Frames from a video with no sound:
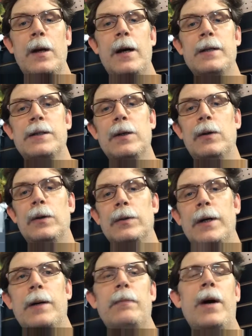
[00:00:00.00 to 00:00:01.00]
I
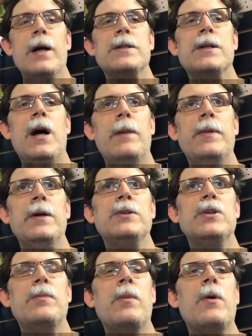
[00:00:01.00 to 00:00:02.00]
sold a box copy of
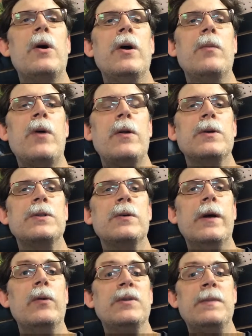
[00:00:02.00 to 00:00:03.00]
Super Mario Bros.
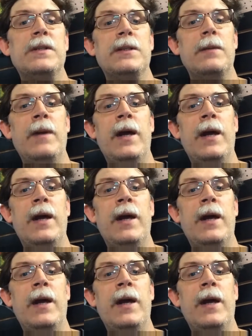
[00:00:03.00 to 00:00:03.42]
3. It was missing the